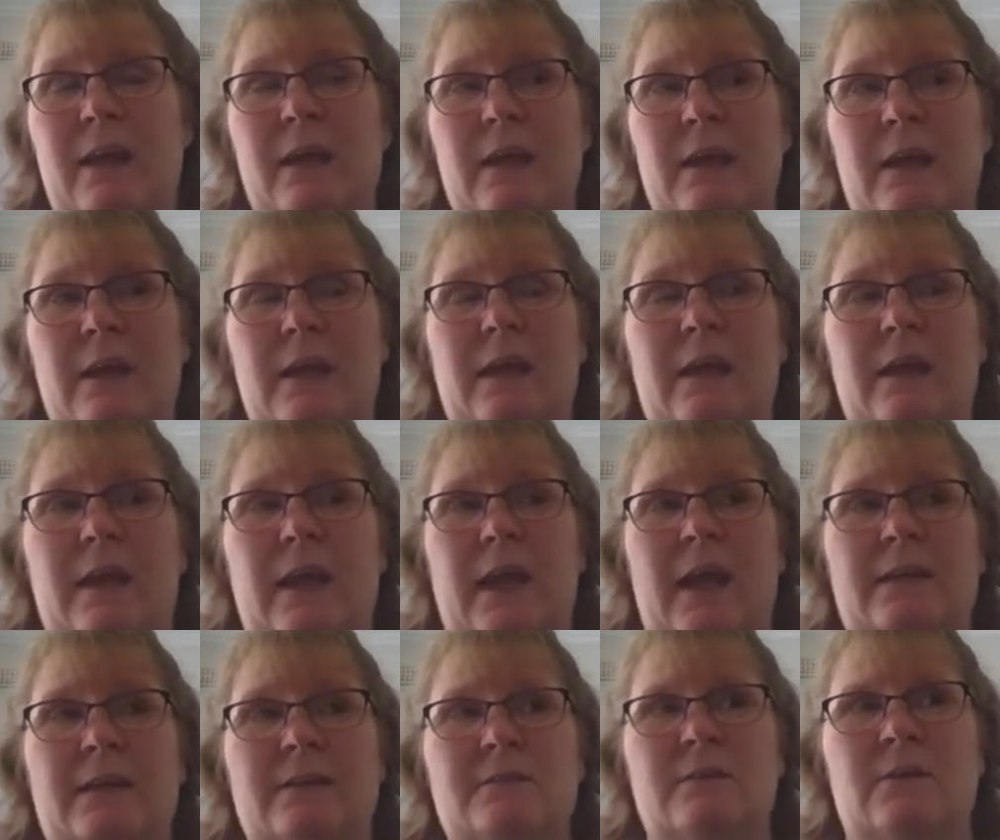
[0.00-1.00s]

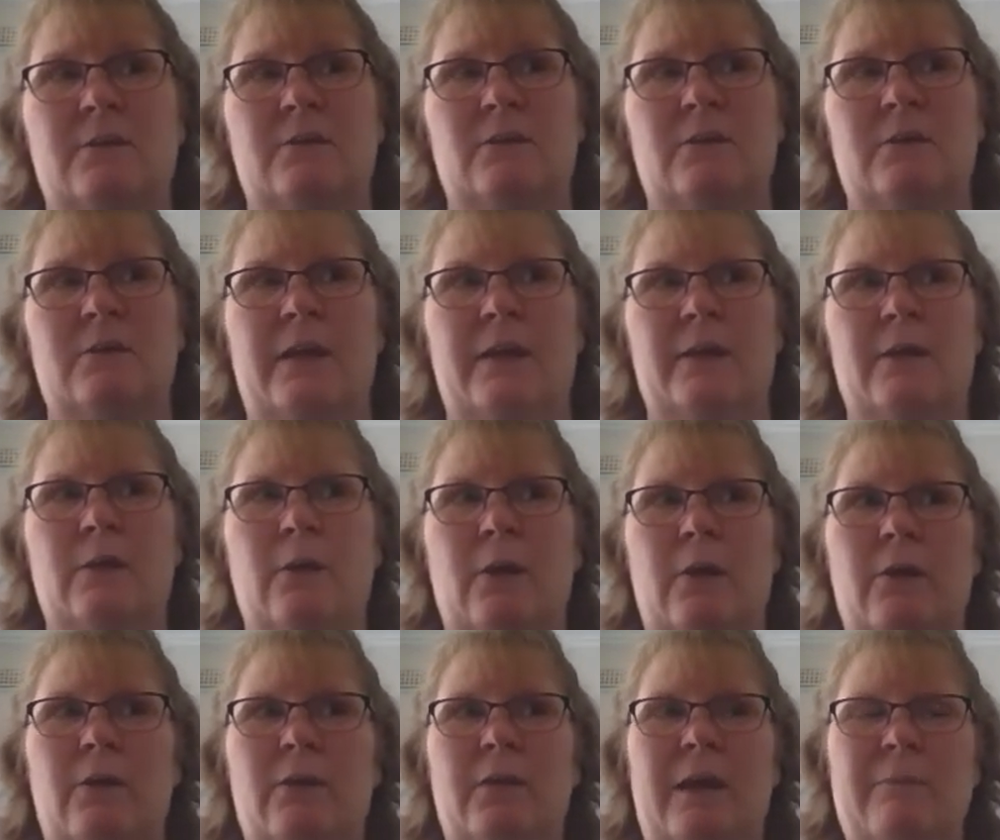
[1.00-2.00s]
And so you let it
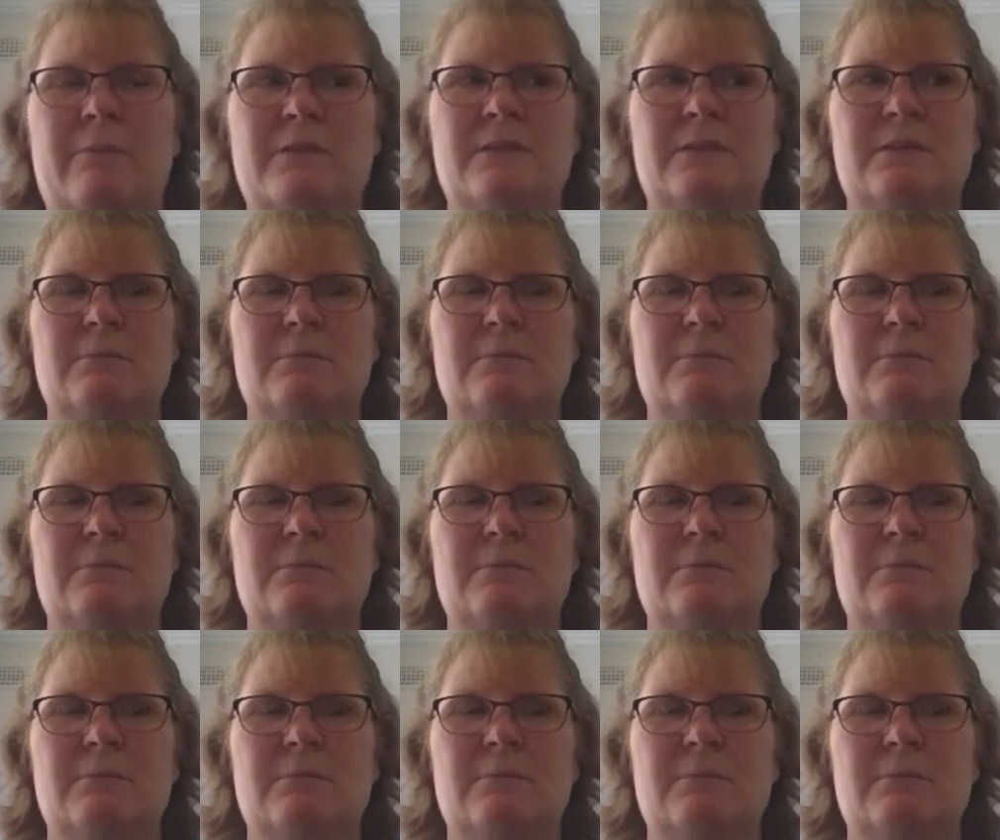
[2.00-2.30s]
go. That was